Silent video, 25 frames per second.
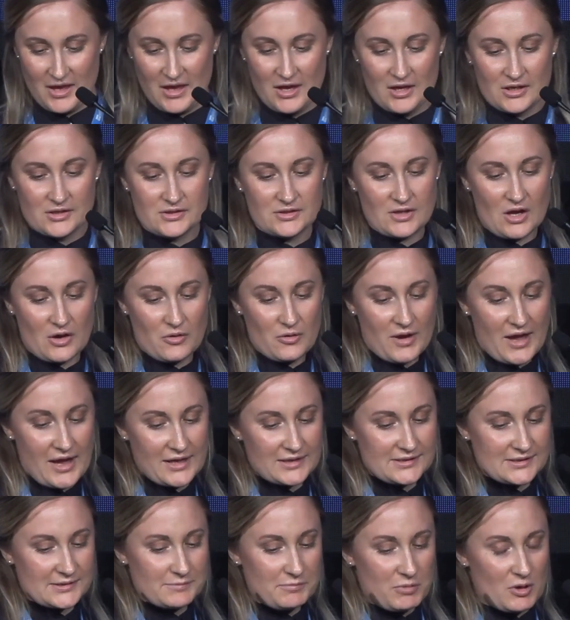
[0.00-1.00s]
So
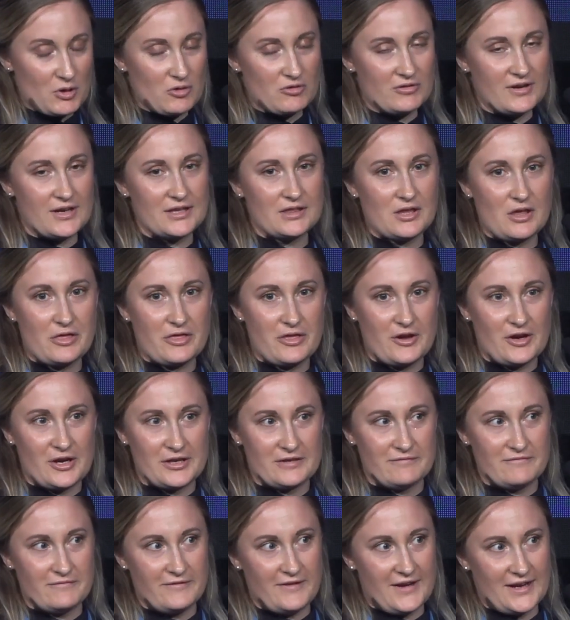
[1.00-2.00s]
exploring the third
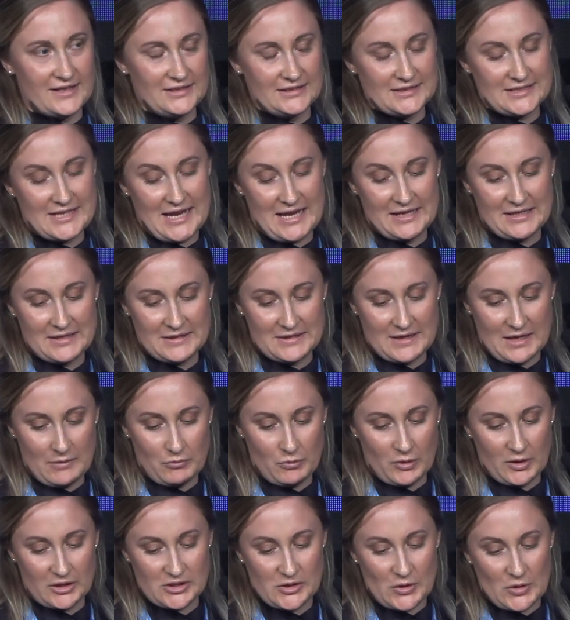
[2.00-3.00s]
and final tenet then,
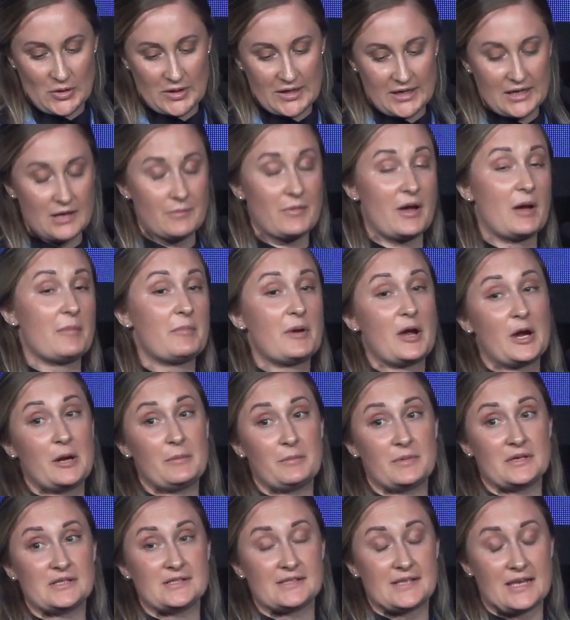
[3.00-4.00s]
we're talking about
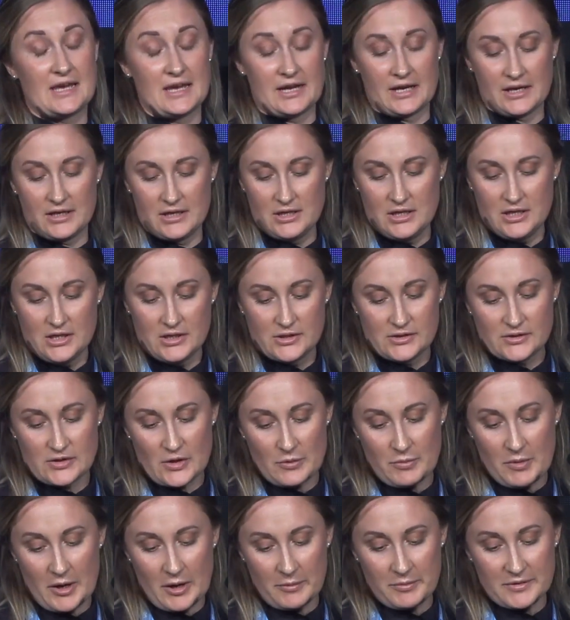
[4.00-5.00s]
purpose here. So
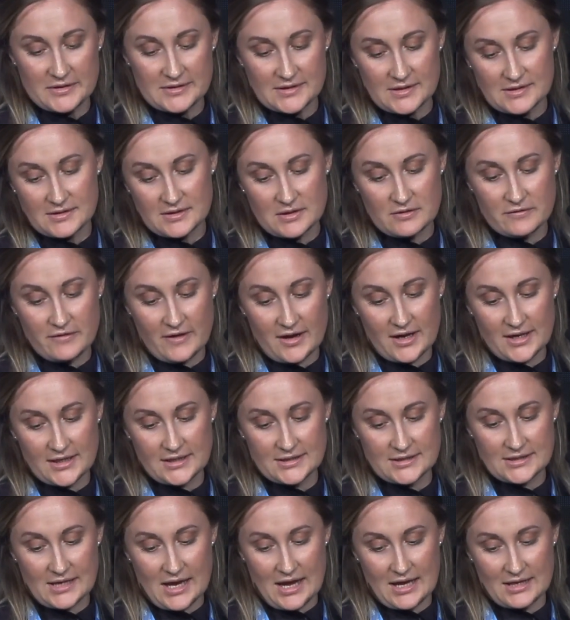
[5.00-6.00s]
purpose is
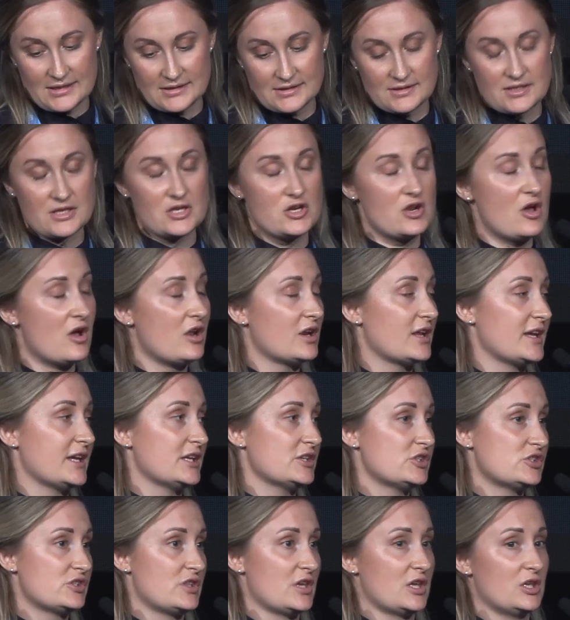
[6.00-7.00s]
defined as the
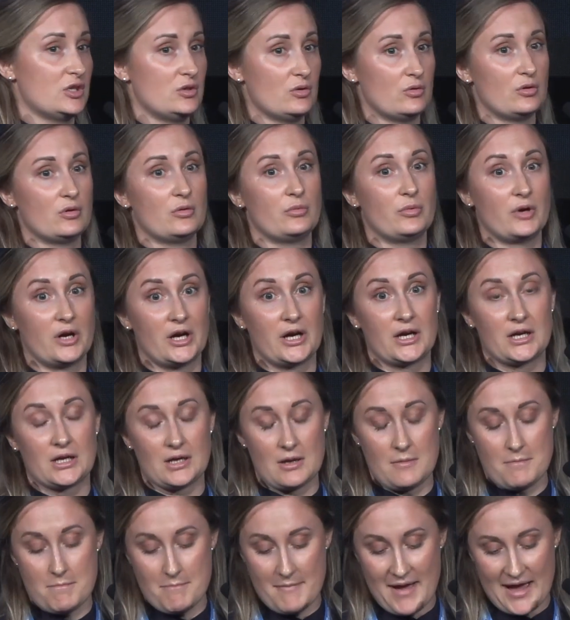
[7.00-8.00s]
knowledge that your work
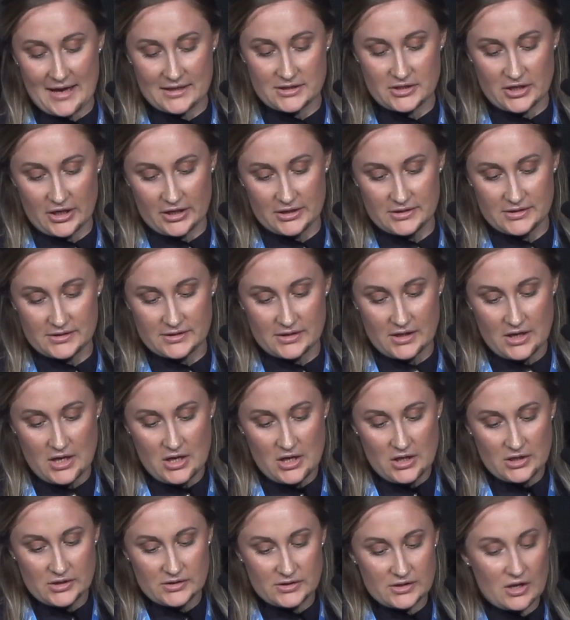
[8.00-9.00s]
matters.
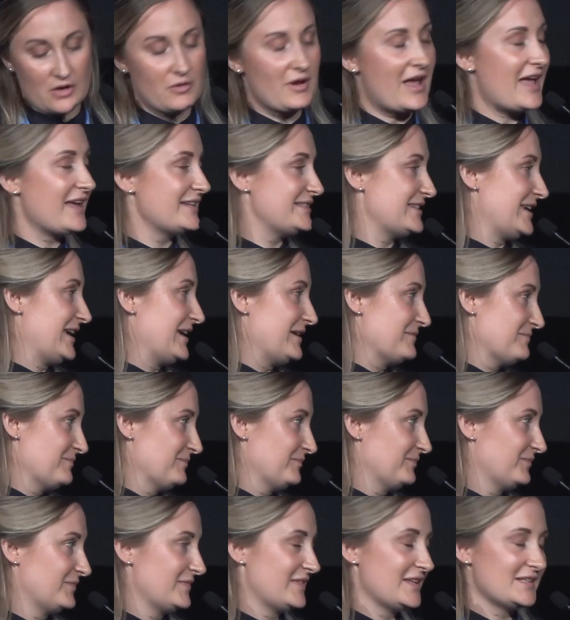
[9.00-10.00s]
So Eddie,
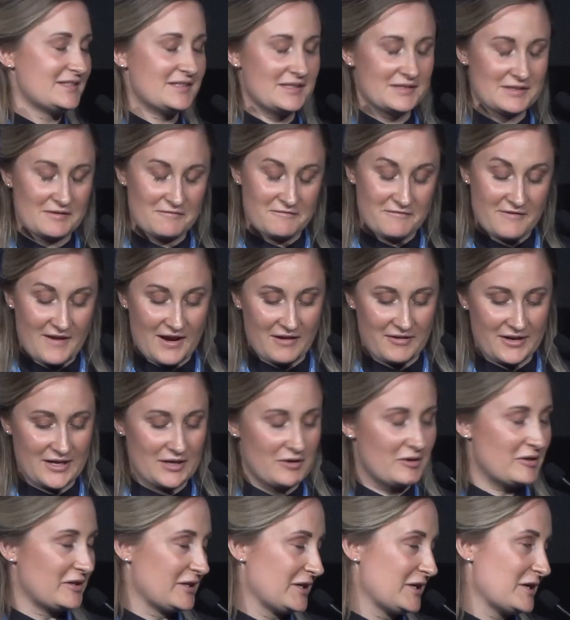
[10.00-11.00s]
this is a very
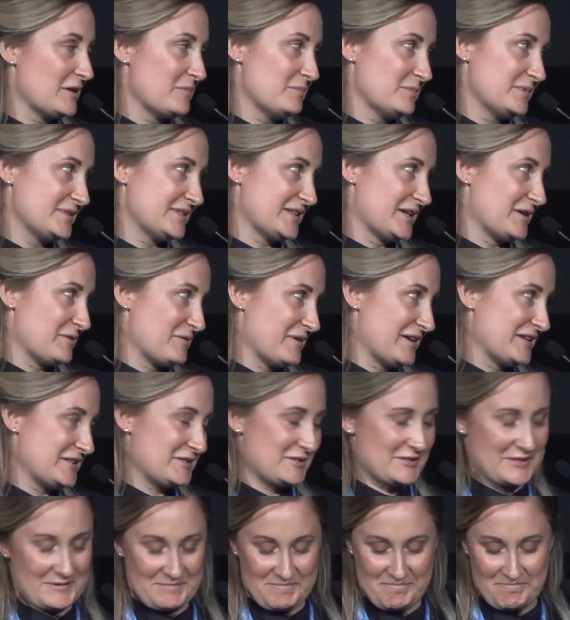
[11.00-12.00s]
all-encompassing
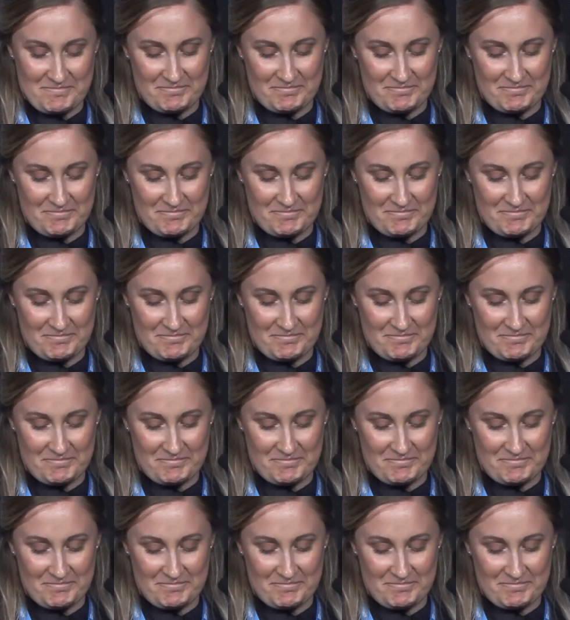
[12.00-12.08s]
question.